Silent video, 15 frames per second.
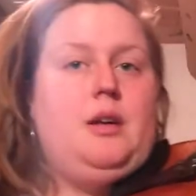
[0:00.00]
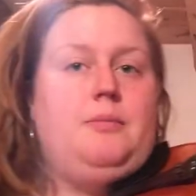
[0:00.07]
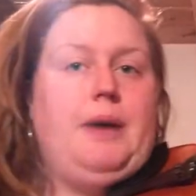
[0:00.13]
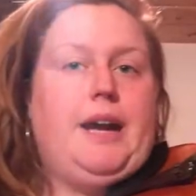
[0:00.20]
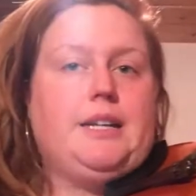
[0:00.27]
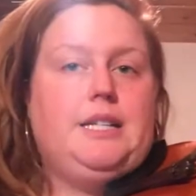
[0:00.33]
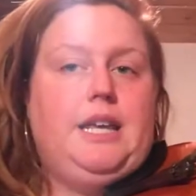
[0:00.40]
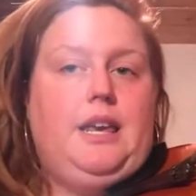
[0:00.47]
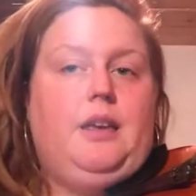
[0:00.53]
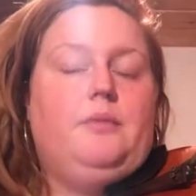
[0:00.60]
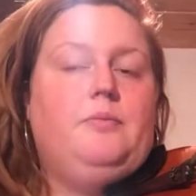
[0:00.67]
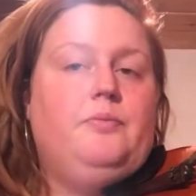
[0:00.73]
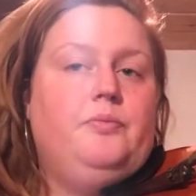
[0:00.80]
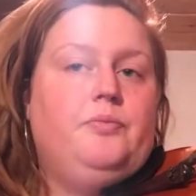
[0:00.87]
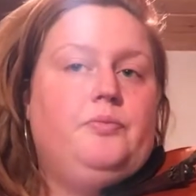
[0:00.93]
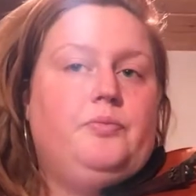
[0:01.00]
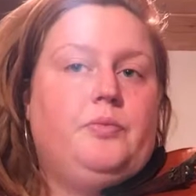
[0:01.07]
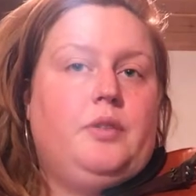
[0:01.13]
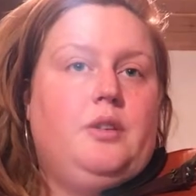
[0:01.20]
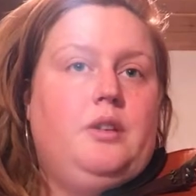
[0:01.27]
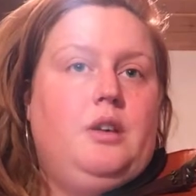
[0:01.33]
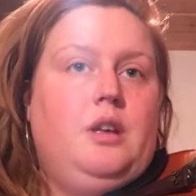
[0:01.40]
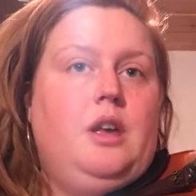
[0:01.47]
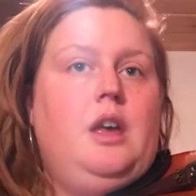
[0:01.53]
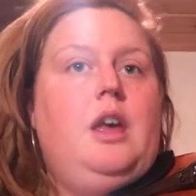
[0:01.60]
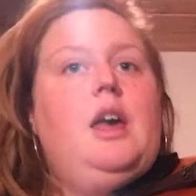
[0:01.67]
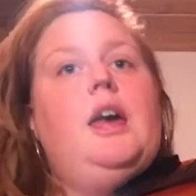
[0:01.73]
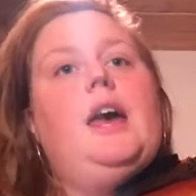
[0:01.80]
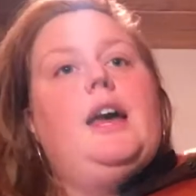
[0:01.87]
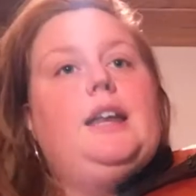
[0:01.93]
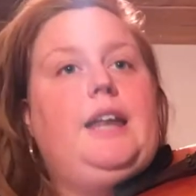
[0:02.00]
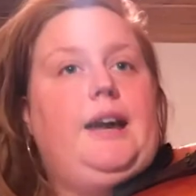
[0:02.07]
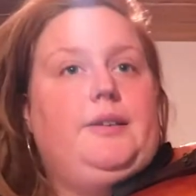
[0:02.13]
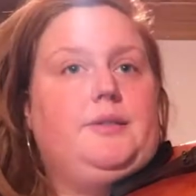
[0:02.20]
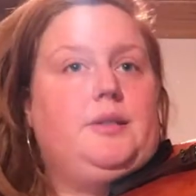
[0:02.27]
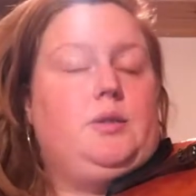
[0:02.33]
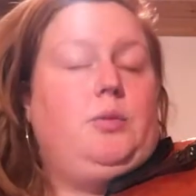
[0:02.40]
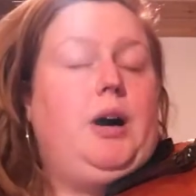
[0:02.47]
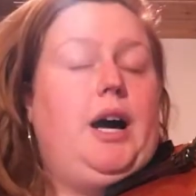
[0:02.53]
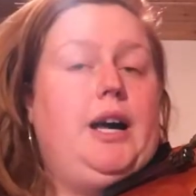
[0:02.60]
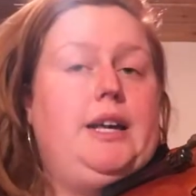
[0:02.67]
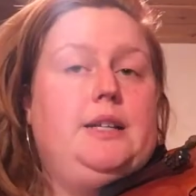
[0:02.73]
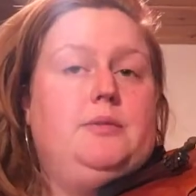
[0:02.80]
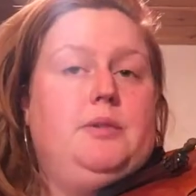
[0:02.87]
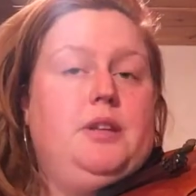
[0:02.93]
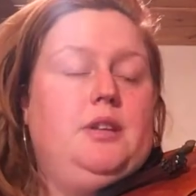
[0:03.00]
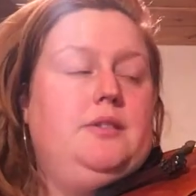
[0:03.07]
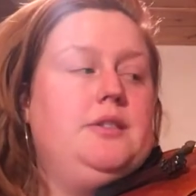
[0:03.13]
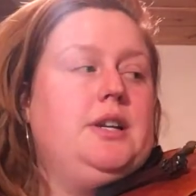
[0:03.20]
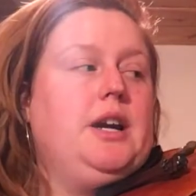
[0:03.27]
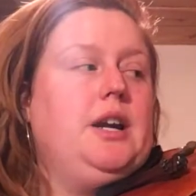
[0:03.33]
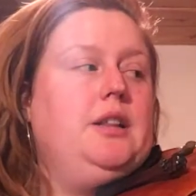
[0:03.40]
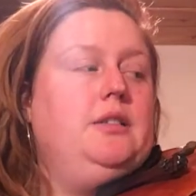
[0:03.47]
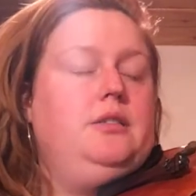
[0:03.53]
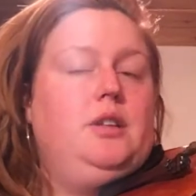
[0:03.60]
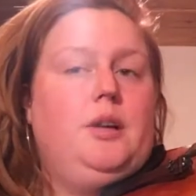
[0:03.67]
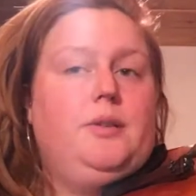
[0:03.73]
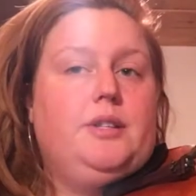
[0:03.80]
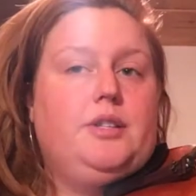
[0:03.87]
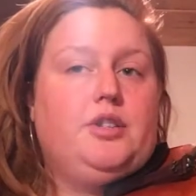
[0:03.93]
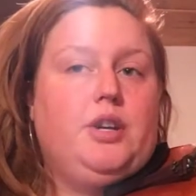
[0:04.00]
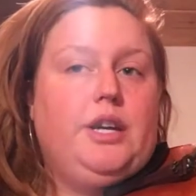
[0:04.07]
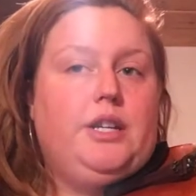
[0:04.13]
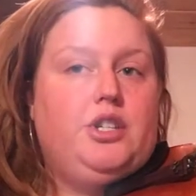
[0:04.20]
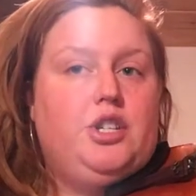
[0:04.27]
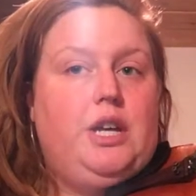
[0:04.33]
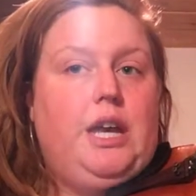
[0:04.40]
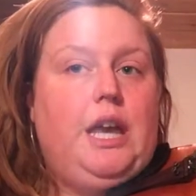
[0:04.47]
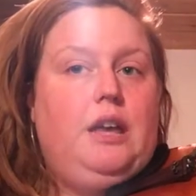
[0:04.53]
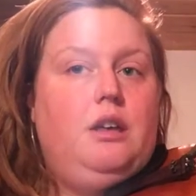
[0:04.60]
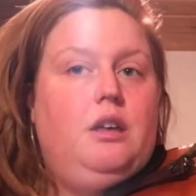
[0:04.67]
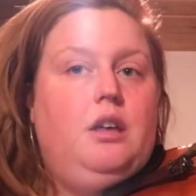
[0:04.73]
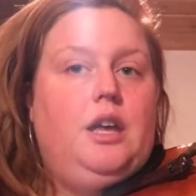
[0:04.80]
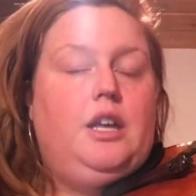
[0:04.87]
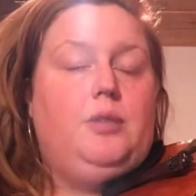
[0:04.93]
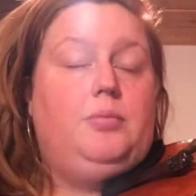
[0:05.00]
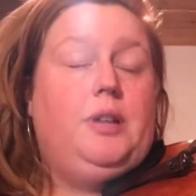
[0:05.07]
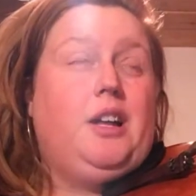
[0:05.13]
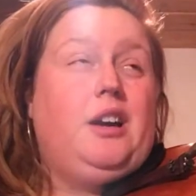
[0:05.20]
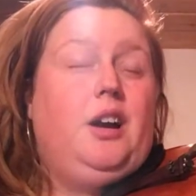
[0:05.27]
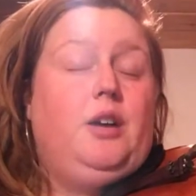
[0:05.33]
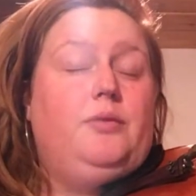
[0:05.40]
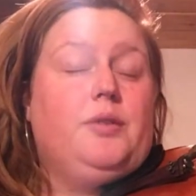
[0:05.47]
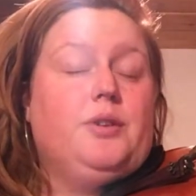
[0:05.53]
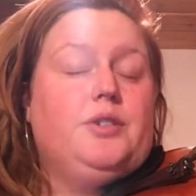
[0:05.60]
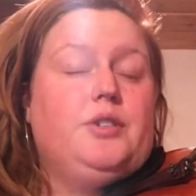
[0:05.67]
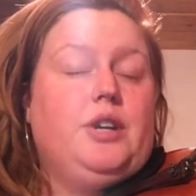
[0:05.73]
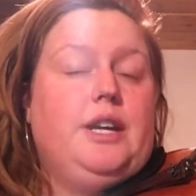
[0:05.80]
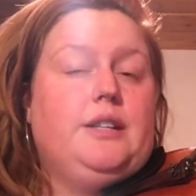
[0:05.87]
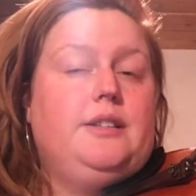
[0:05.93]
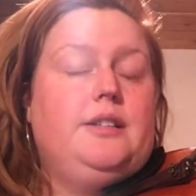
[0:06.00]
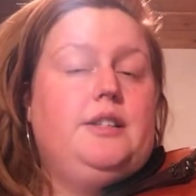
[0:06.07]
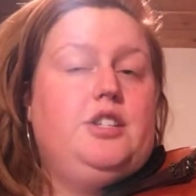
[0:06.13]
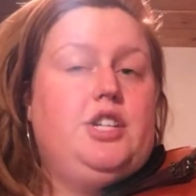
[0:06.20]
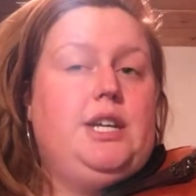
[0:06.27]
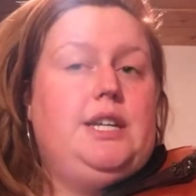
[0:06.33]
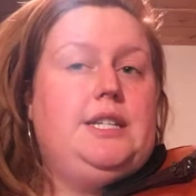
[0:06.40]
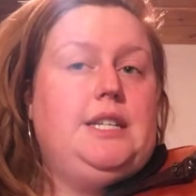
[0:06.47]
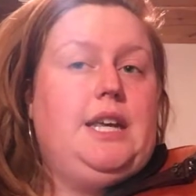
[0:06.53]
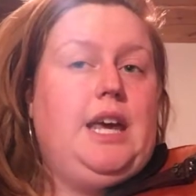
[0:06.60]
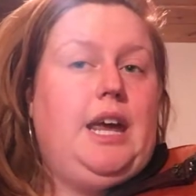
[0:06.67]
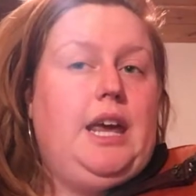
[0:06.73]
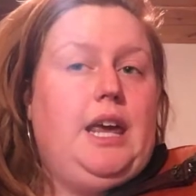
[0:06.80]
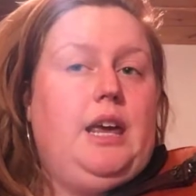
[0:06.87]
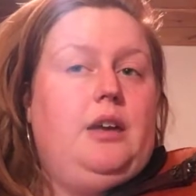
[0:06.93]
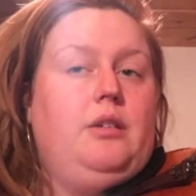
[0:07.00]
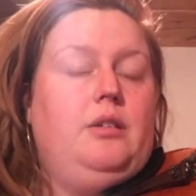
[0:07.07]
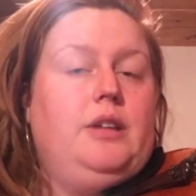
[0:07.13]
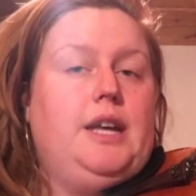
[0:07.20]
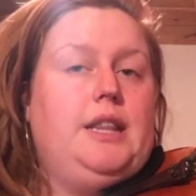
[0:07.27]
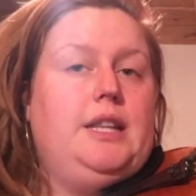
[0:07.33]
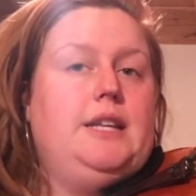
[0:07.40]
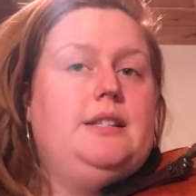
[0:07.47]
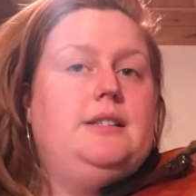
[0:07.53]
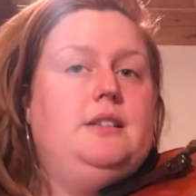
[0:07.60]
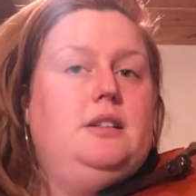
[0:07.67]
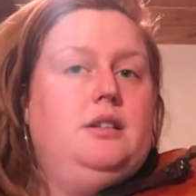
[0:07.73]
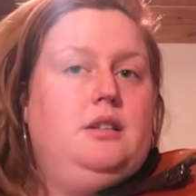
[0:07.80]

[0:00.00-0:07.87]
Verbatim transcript: Back to E. And now squawk is when you start on the lowest string G and you pluck all four strings, G, D, A, E, like this.